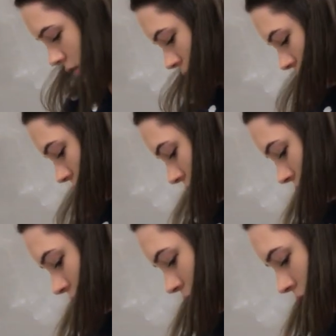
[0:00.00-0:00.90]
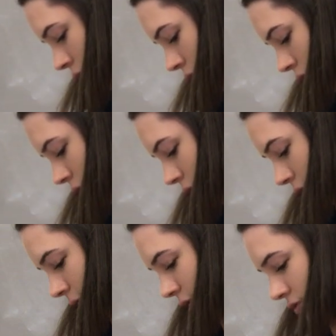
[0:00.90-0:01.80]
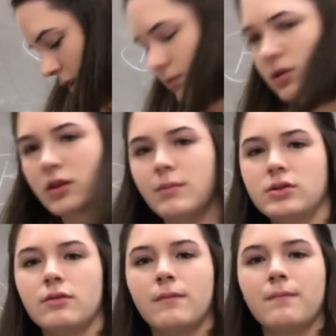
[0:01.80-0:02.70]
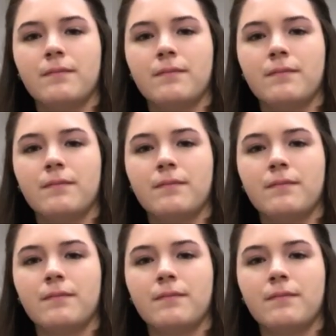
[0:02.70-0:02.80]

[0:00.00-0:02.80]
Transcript: hook the seat strap to the bassoon.